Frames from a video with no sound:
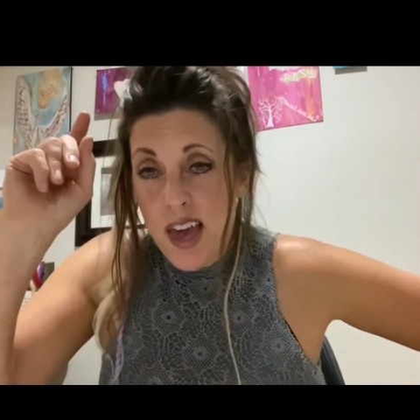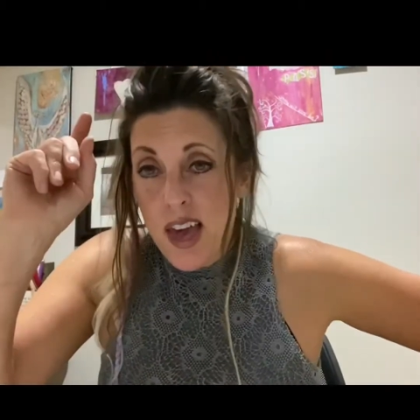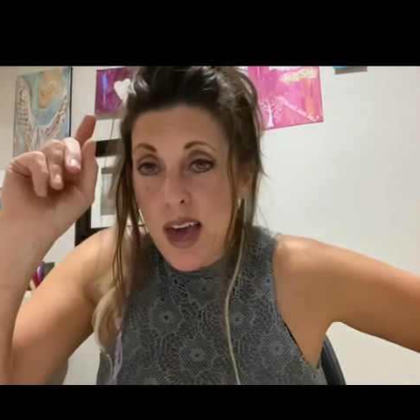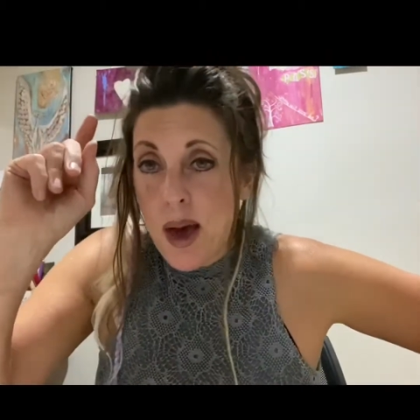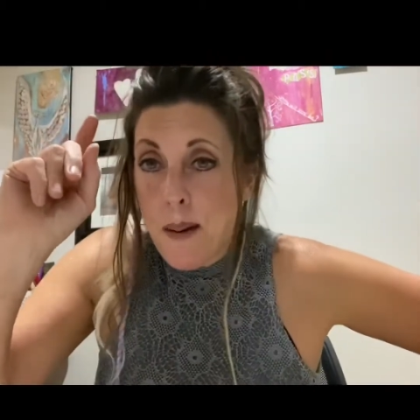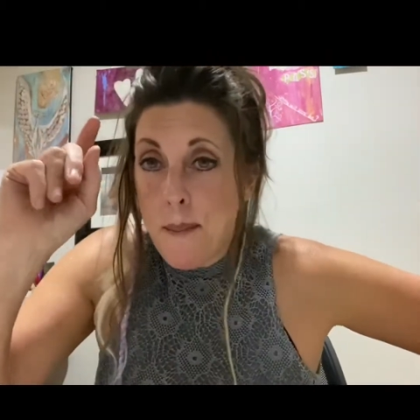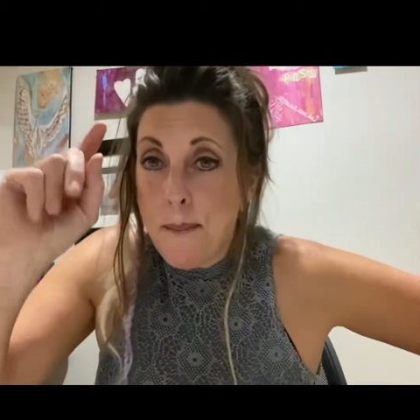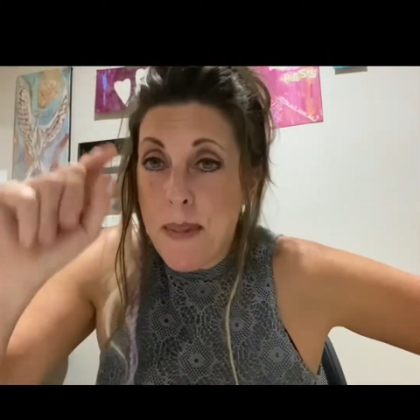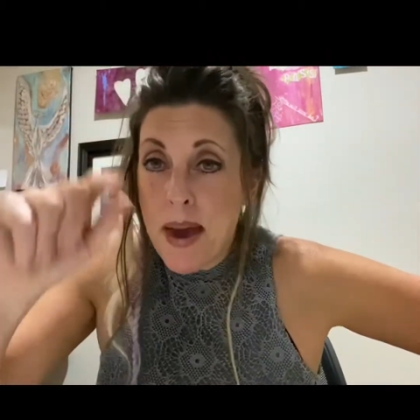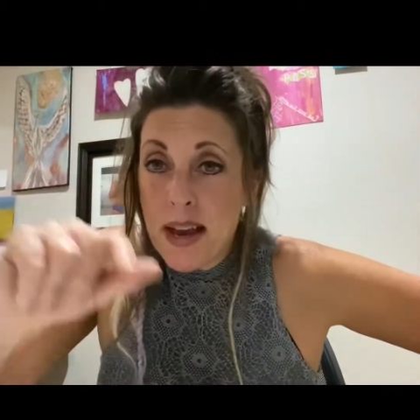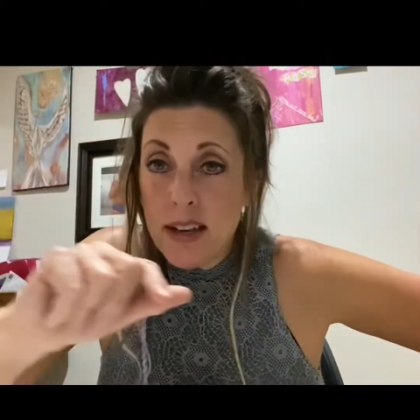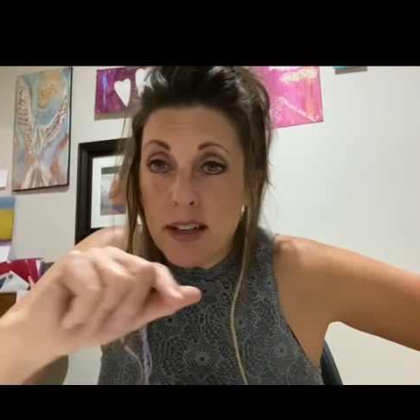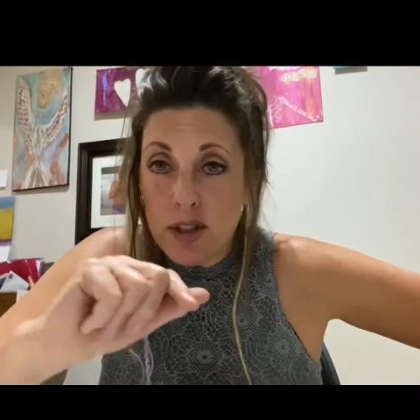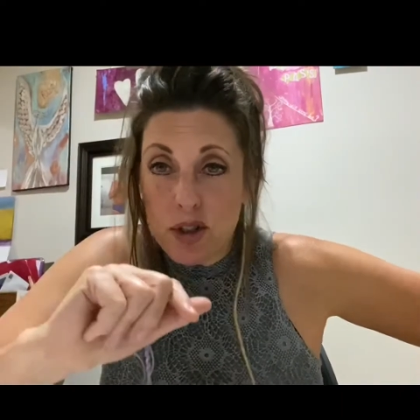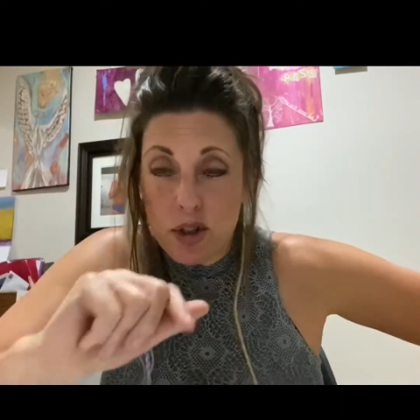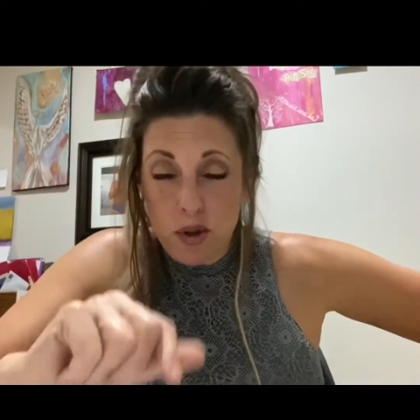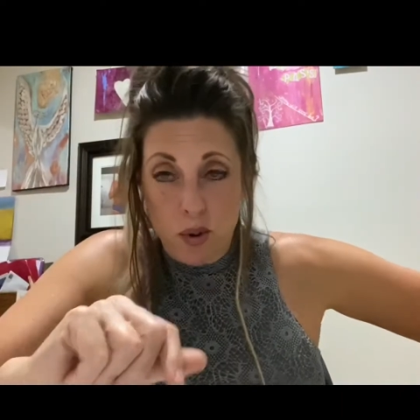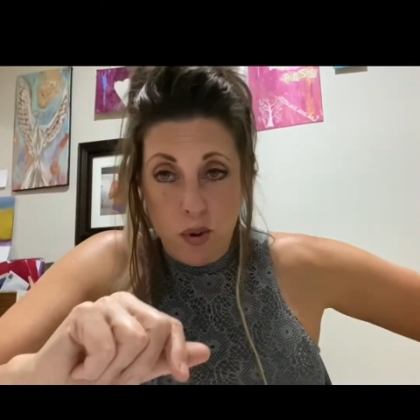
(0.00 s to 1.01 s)
Make
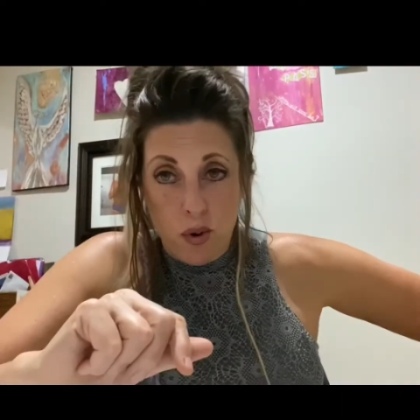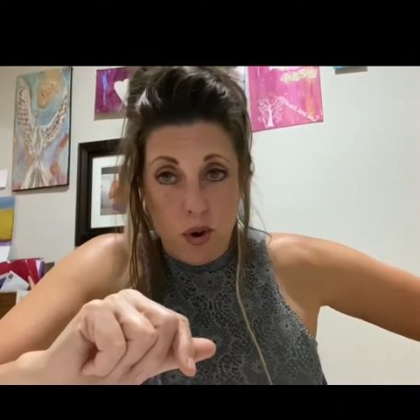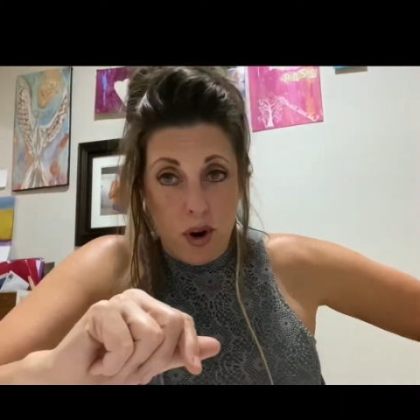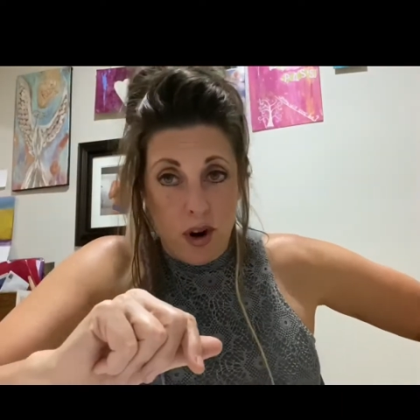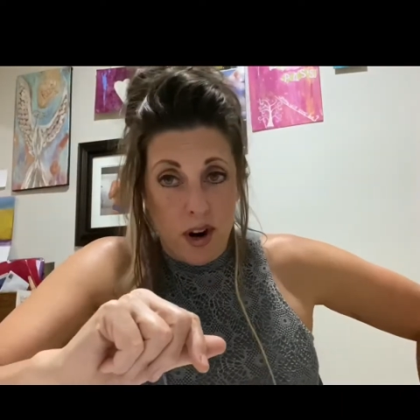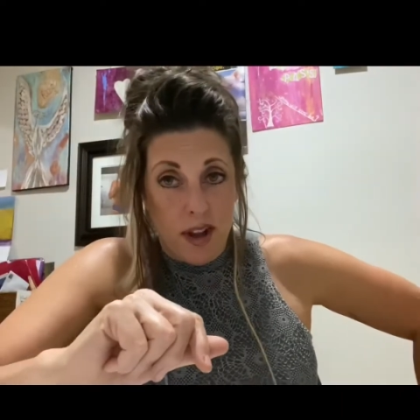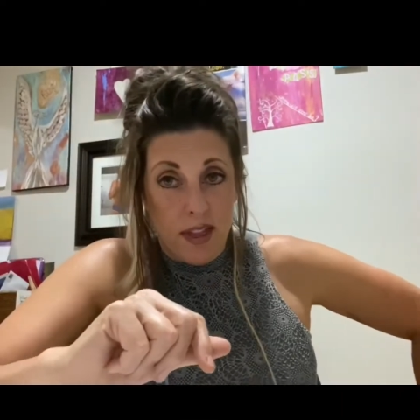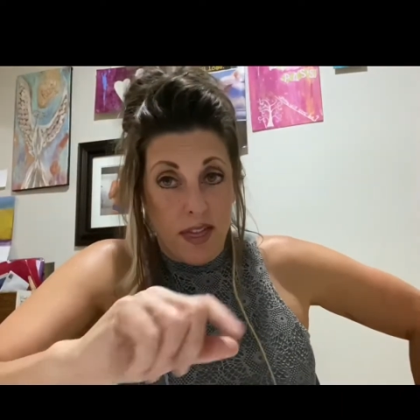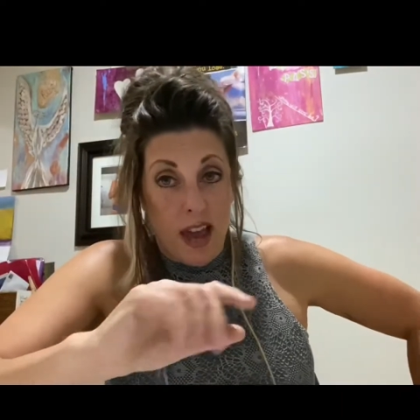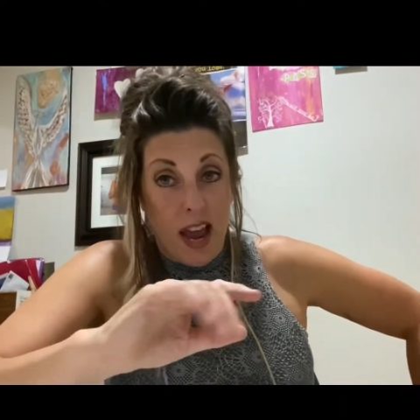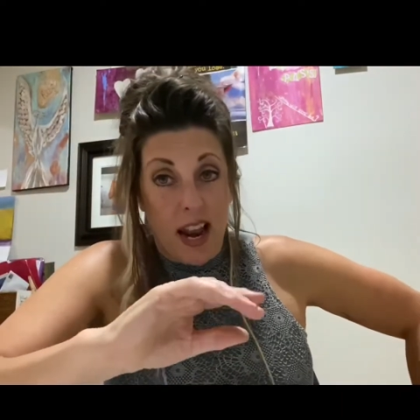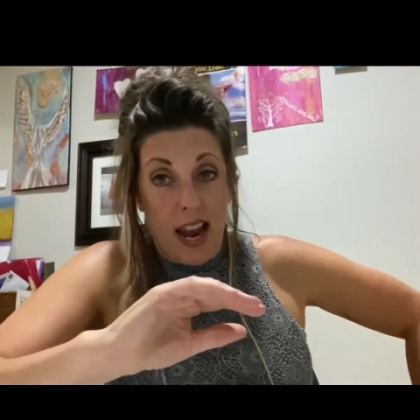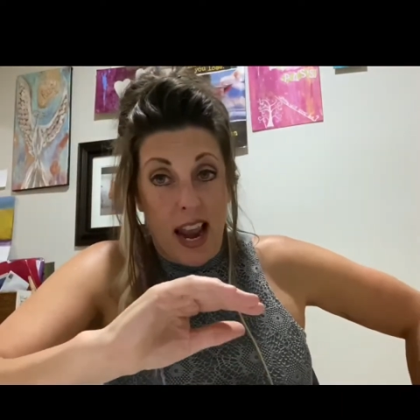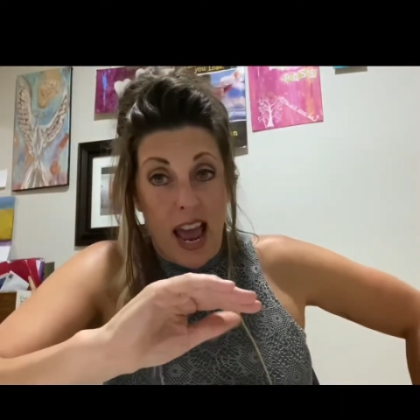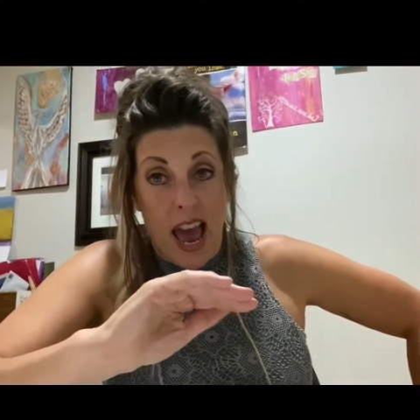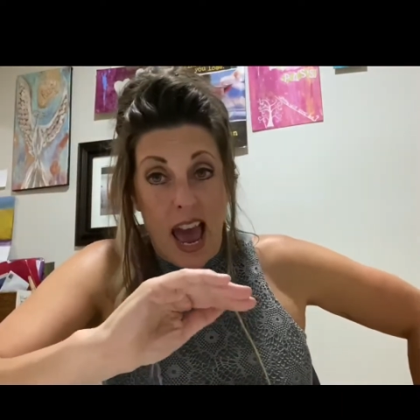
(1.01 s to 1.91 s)
sure that